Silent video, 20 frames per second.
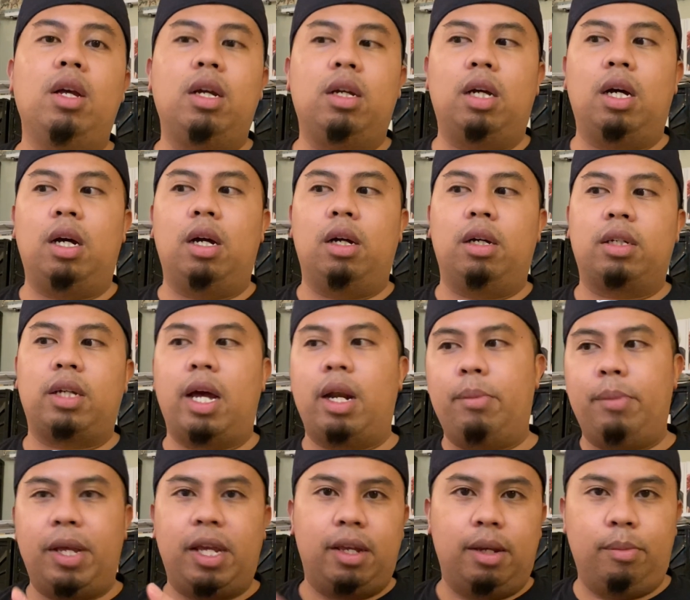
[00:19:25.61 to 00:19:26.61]
kind of
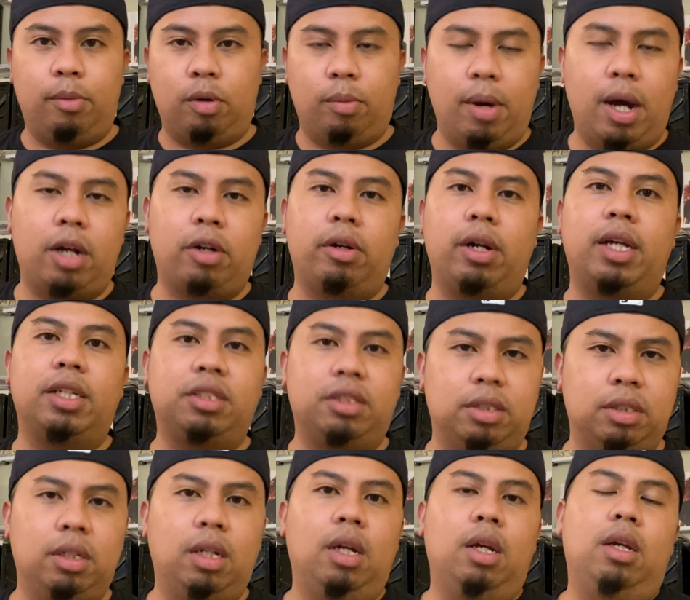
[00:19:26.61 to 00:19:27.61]
making it more modernized
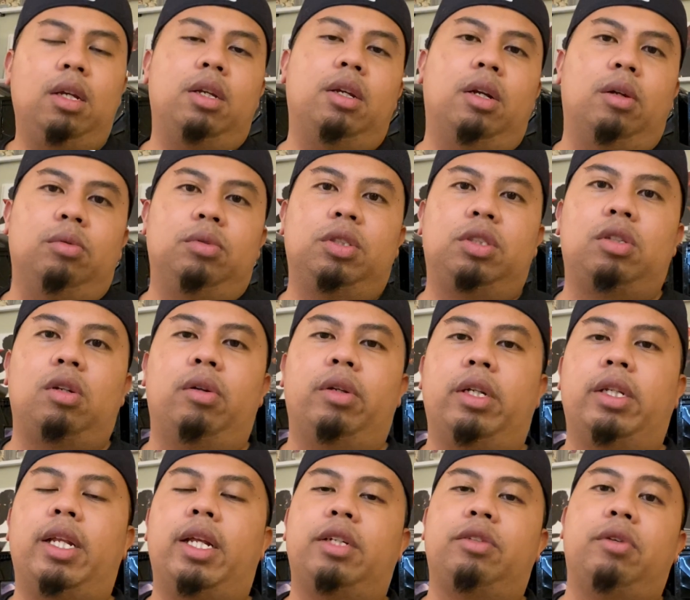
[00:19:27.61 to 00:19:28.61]
and, just going
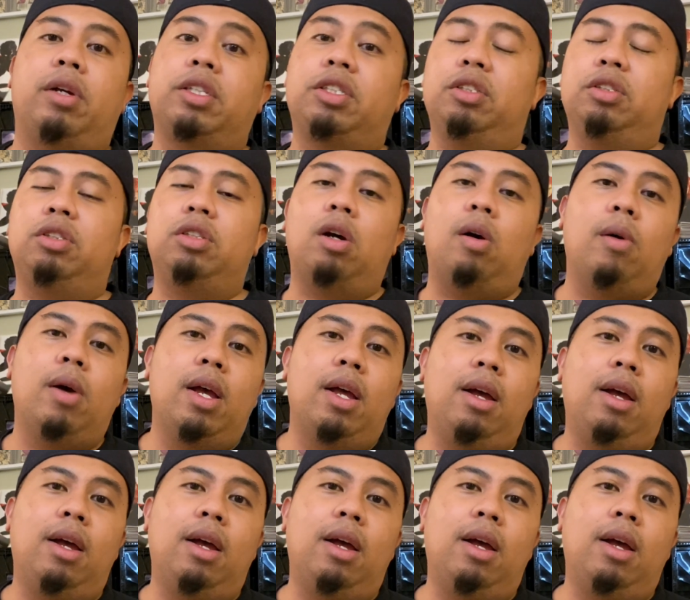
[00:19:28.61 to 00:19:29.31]
in that direction. So